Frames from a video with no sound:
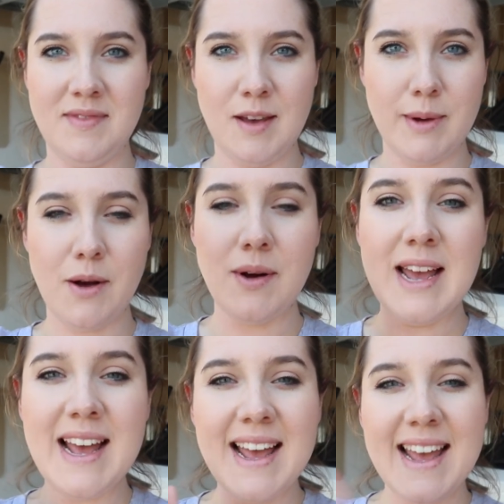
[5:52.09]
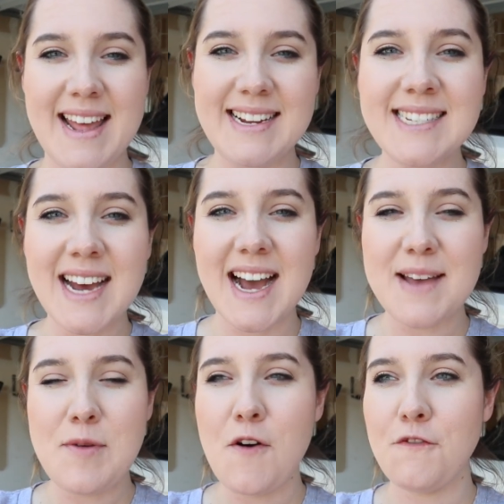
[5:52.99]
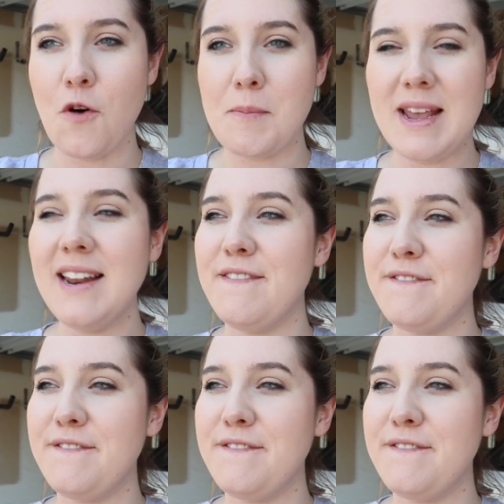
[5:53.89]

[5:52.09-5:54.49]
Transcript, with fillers: There we go. It is time for me to